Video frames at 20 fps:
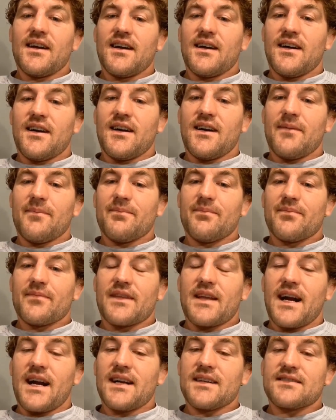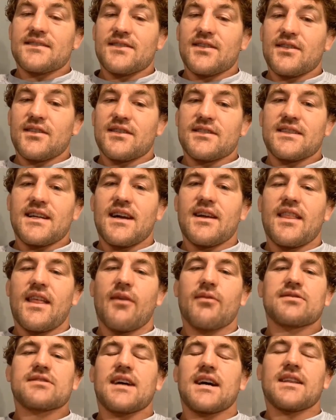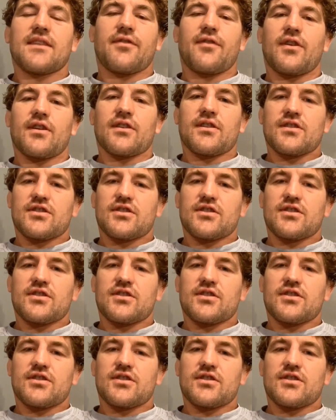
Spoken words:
Guys, that was not the fault